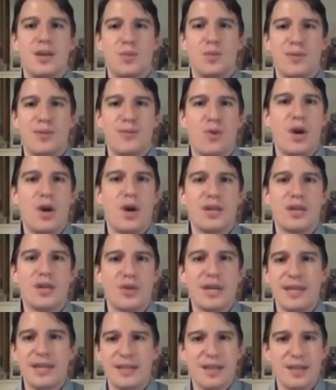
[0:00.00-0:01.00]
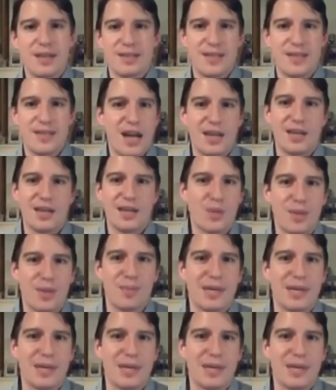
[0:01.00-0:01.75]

before I drink another sake with